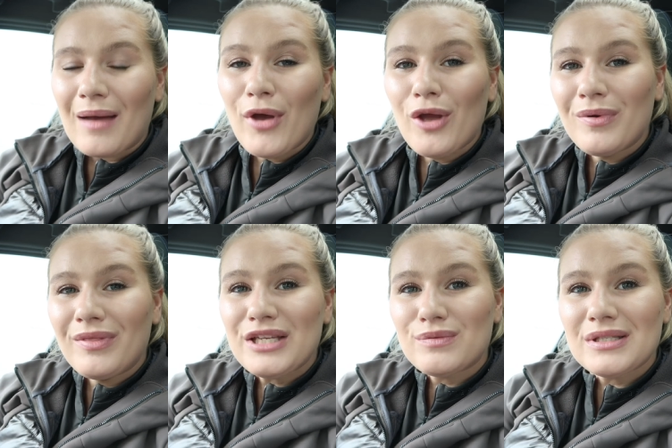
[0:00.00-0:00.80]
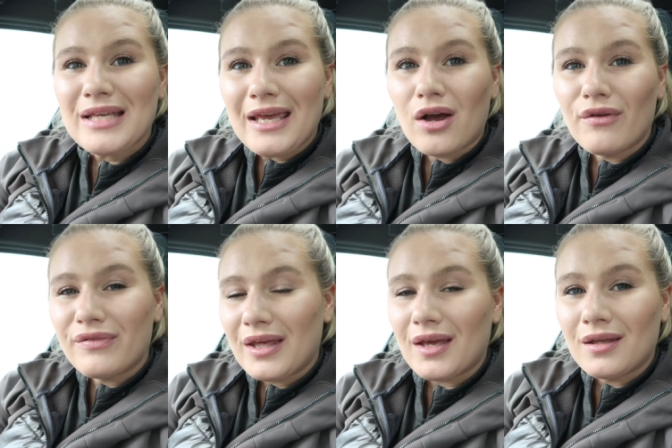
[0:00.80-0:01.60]
I'm hoping this will take
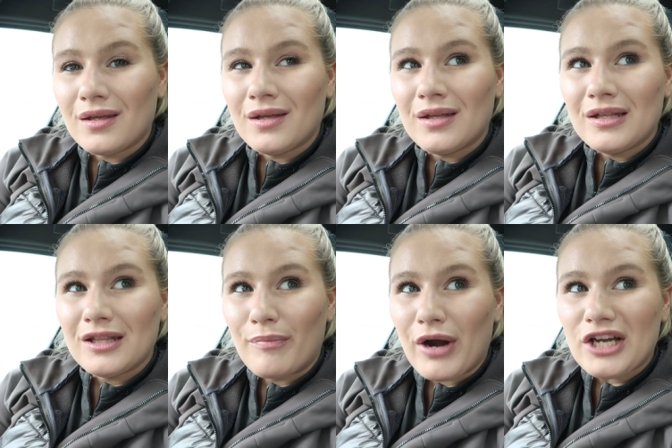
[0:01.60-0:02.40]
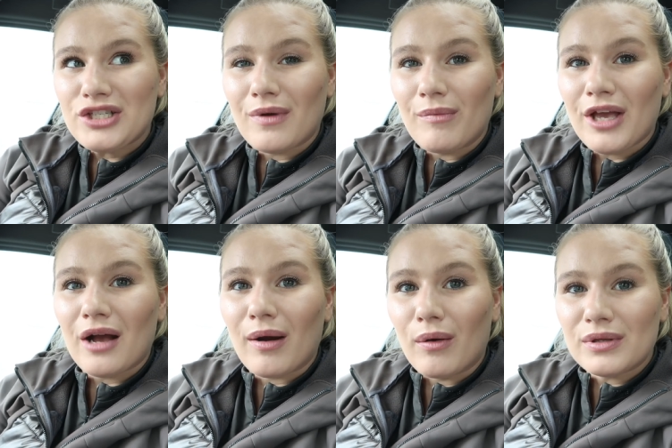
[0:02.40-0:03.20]
off the, the pressure when we
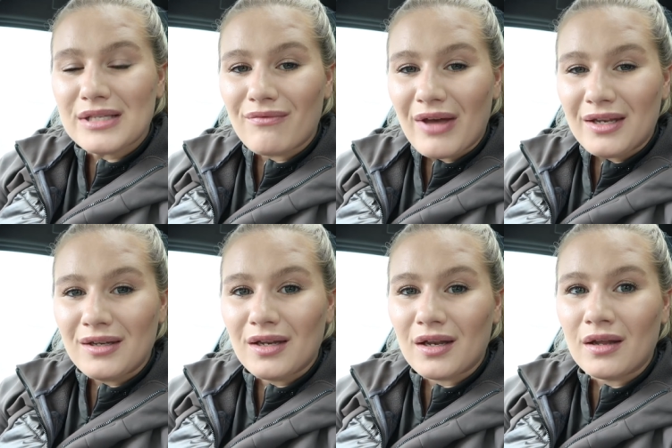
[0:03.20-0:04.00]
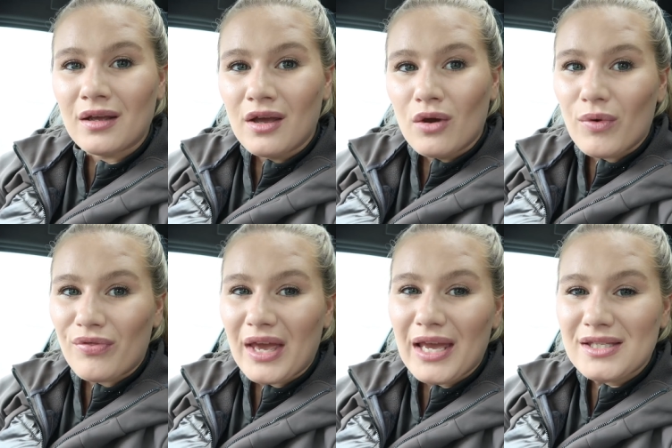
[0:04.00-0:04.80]
go out eventing
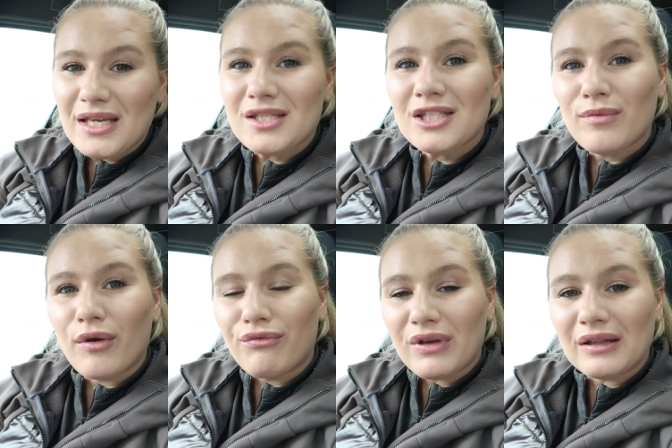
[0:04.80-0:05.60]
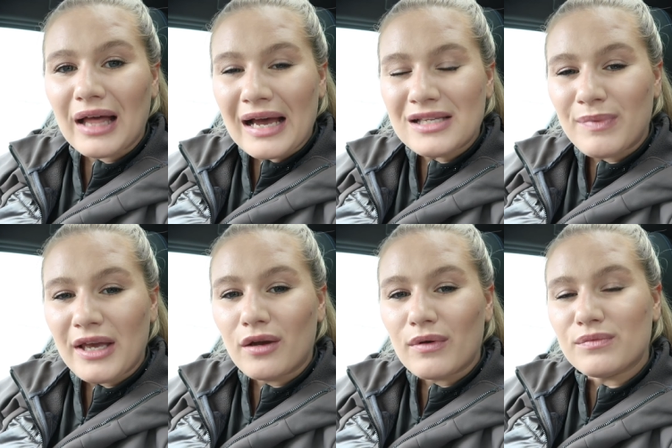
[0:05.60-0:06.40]
with the 80s and they won't feel as
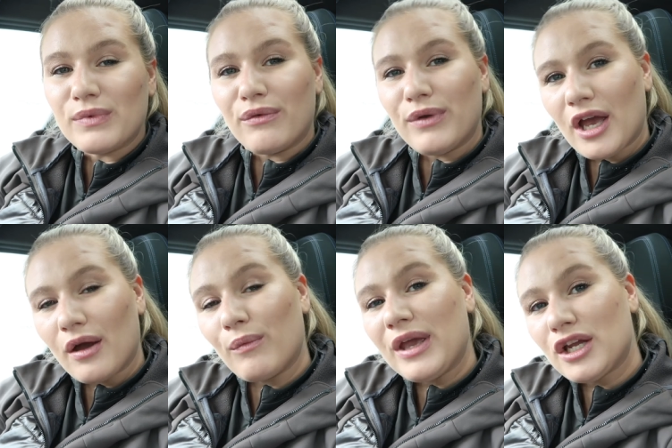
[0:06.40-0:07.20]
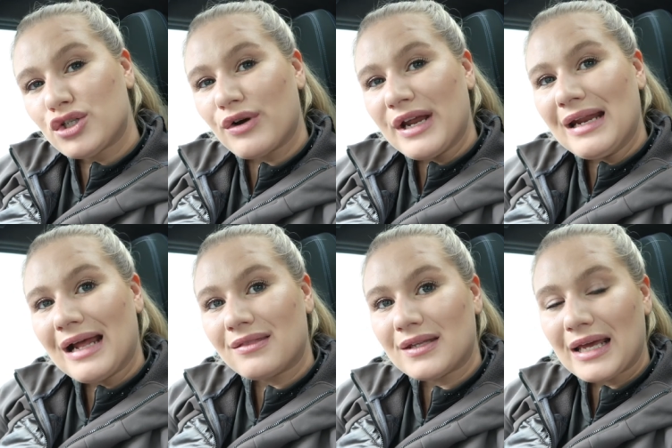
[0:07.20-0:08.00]
big if we, get, we can
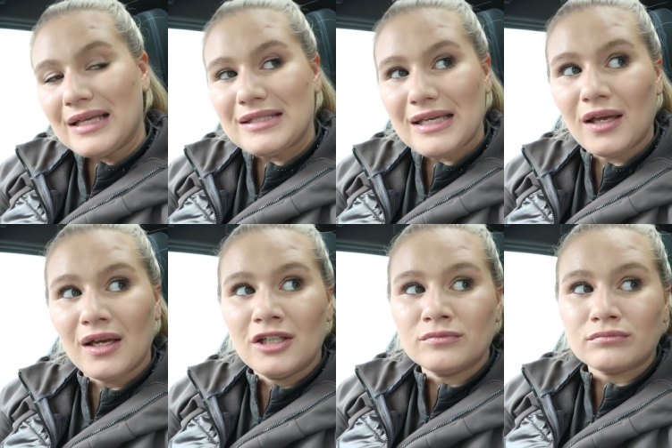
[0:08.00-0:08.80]
train at the 90